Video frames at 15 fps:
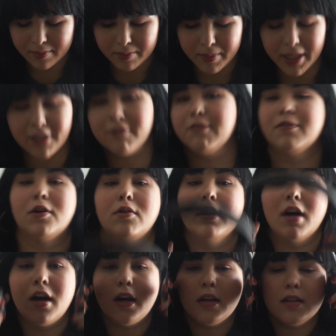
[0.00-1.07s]
make phone
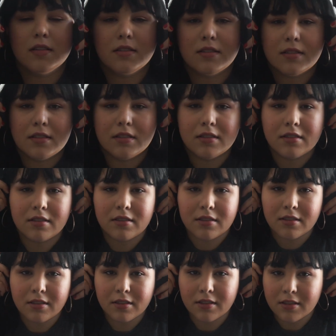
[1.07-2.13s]
calls
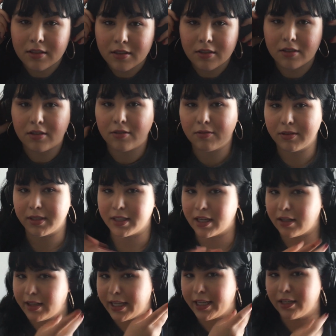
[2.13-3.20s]

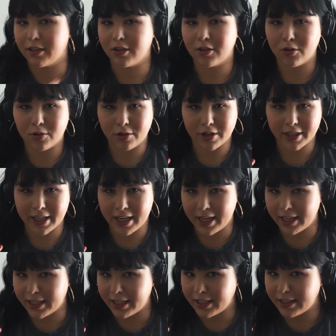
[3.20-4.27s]
without like a cord
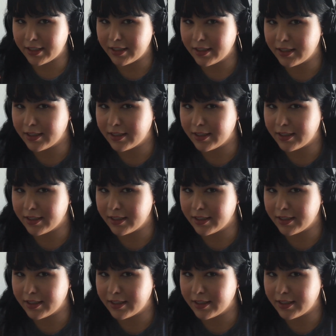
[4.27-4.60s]
hanging.